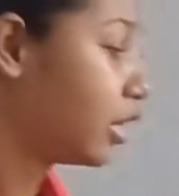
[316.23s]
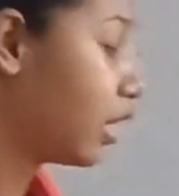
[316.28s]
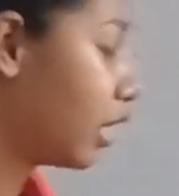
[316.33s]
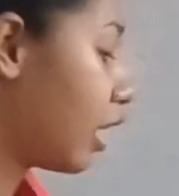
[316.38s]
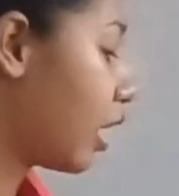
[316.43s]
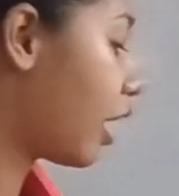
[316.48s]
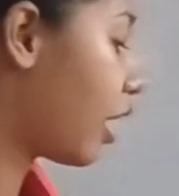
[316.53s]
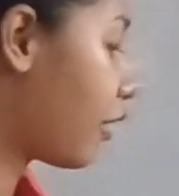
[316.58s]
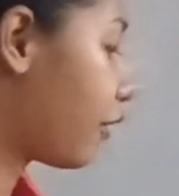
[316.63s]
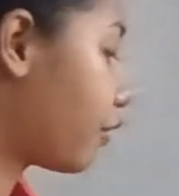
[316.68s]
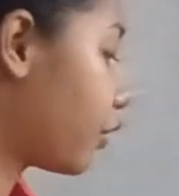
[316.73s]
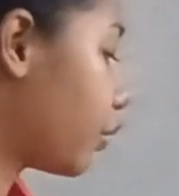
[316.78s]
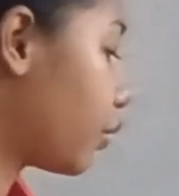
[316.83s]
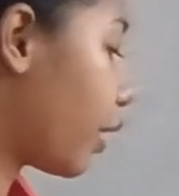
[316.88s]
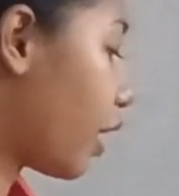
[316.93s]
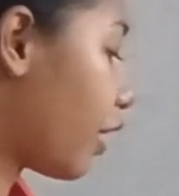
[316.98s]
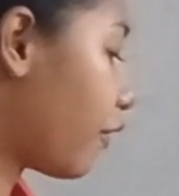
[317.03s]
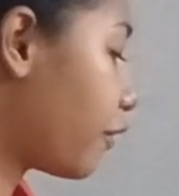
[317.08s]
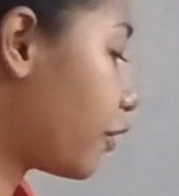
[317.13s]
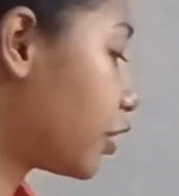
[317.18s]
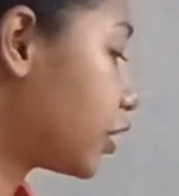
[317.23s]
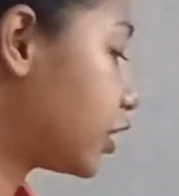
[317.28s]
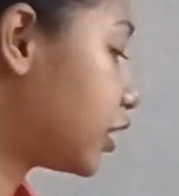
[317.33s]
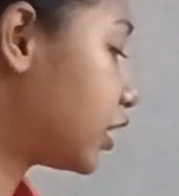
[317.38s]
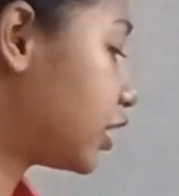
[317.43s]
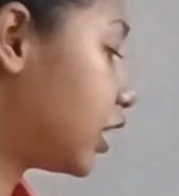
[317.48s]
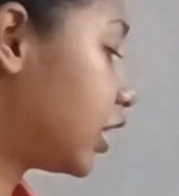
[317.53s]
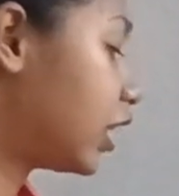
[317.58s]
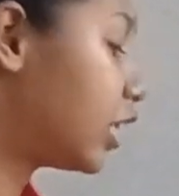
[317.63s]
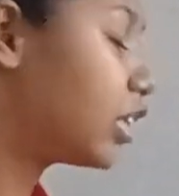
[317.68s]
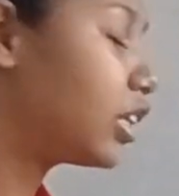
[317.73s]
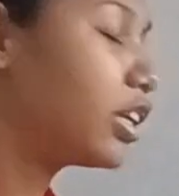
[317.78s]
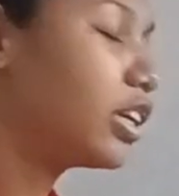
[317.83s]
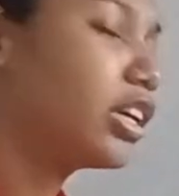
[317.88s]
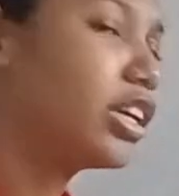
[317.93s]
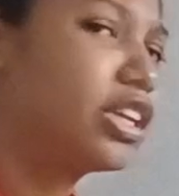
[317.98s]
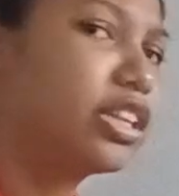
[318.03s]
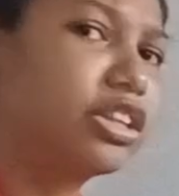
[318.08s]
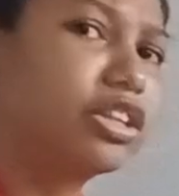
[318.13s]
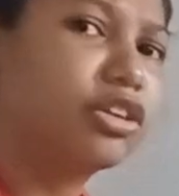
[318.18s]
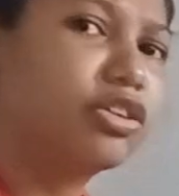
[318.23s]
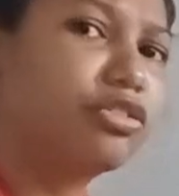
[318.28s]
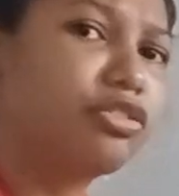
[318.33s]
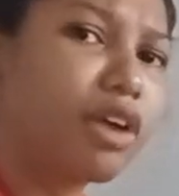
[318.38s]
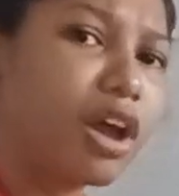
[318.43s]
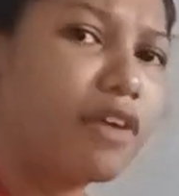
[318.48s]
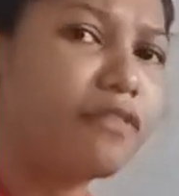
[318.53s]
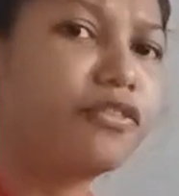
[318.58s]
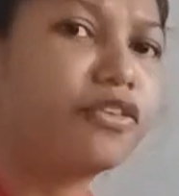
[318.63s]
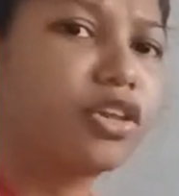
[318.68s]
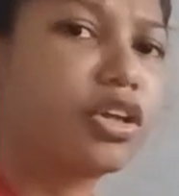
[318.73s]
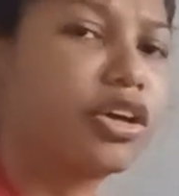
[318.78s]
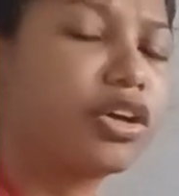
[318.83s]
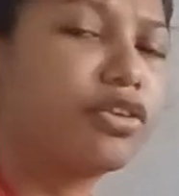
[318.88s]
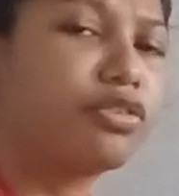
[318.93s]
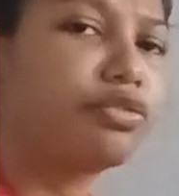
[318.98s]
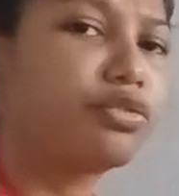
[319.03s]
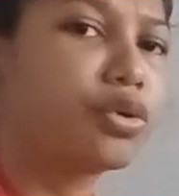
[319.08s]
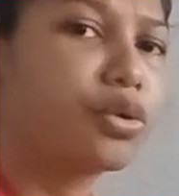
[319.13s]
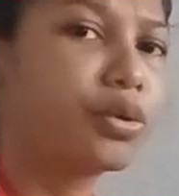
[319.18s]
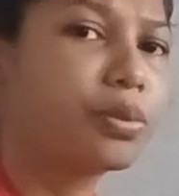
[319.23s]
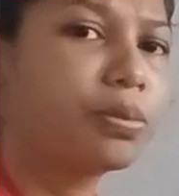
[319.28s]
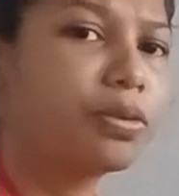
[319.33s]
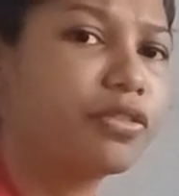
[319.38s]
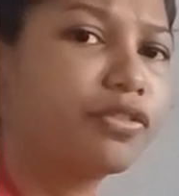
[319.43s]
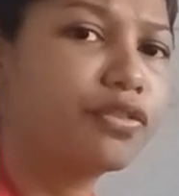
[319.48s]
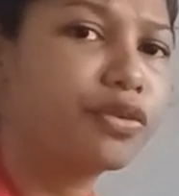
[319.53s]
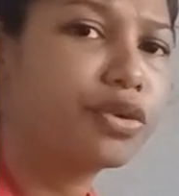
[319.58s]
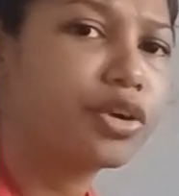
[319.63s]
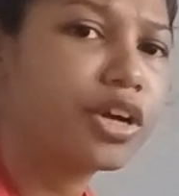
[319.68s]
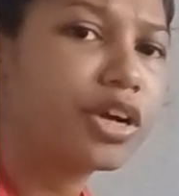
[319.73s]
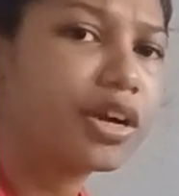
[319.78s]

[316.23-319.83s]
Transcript: Have you ever seen the gravel on a road before?